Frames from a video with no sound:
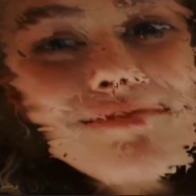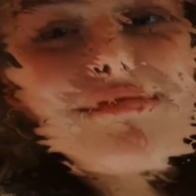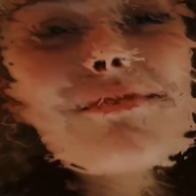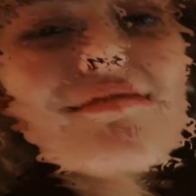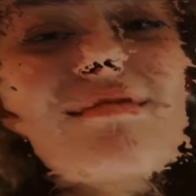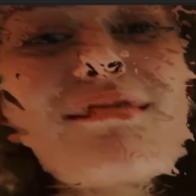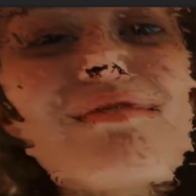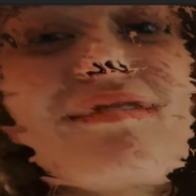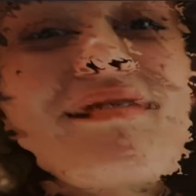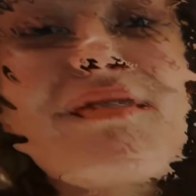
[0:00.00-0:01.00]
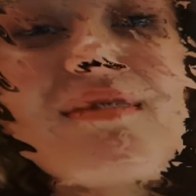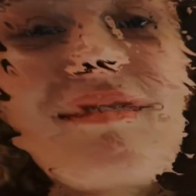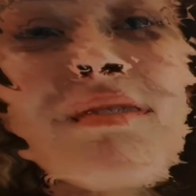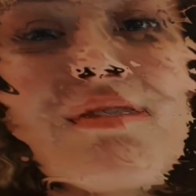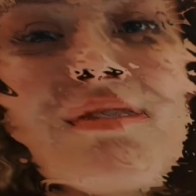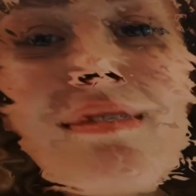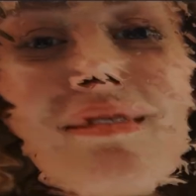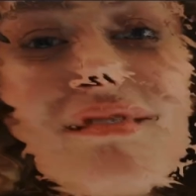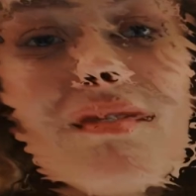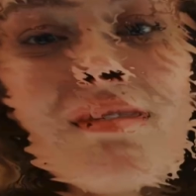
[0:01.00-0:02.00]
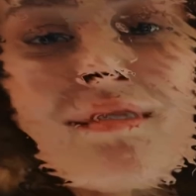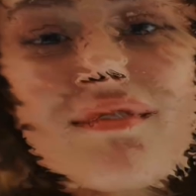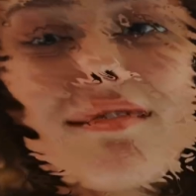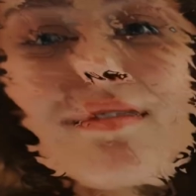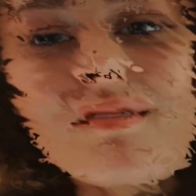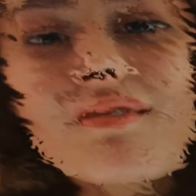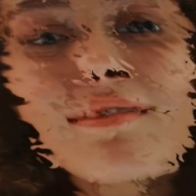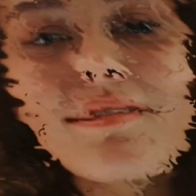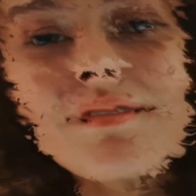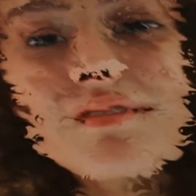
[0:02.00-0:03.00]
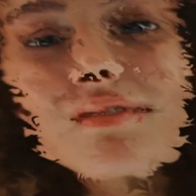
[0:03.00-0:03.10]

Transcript: on text or video clips or graphic or shape